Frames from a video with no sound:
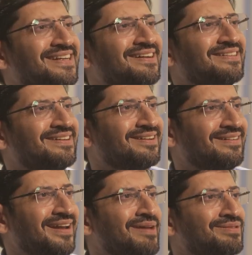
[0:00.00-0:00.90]
and other
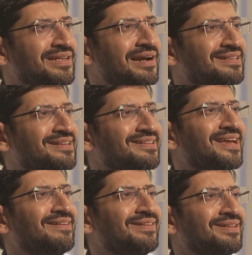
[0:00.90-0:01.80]
lifestyle diseases
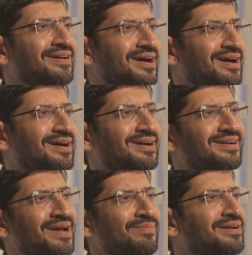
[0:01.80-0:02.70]
like even the heart,
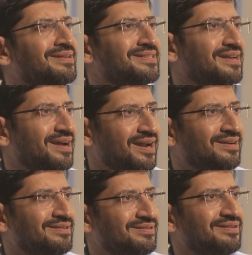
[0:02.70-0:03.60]
diabetes,
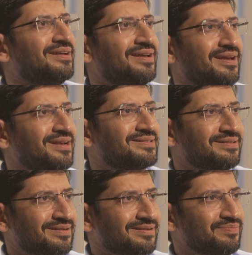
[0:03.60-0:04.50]
and
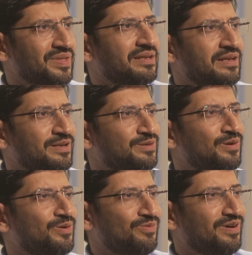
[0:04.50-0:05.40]
etc.
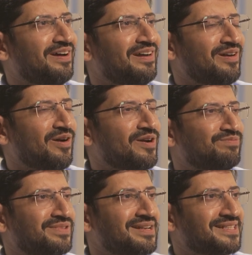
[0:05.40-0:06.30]
So a lot
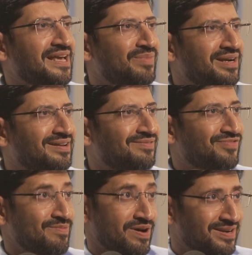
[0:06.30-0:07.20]
of things can be done
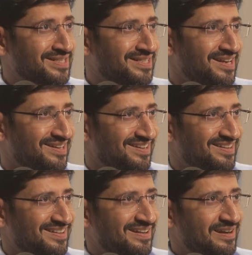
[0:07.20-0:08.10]
from our side
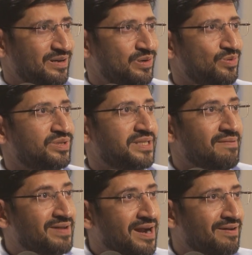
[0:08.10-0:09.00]
to
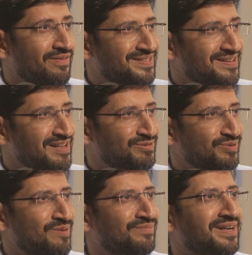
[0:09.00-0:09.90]
safeguard ourselves
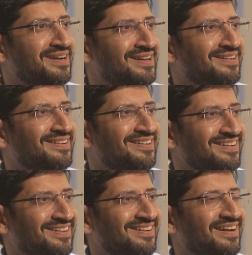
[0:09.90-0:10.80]
from getting
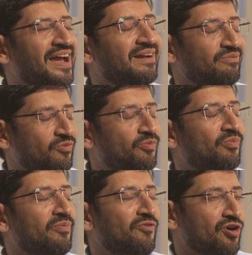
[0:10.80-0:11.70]

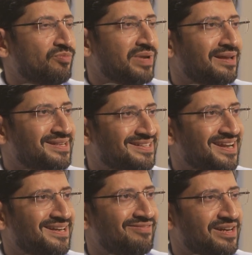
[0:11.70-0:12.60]
for being risk
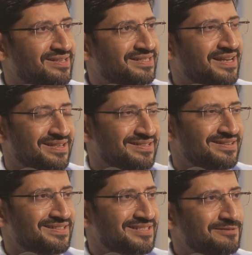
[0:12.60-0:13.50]
at various
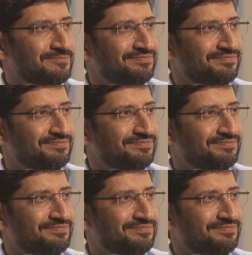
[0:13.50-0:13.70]
cancers.